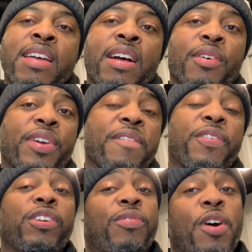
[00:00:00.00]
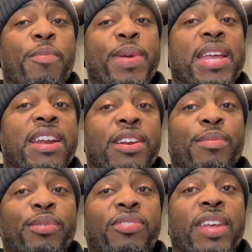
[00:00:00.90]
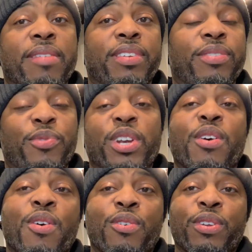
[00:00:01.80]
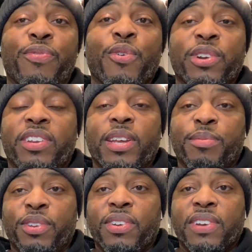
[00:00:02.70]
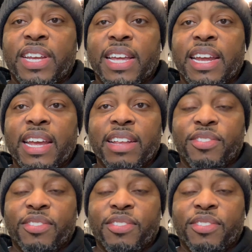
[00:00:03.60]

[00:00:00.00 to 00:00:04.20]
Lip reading: Okay, first of all, being at number seven, we know only four teams are going to get in.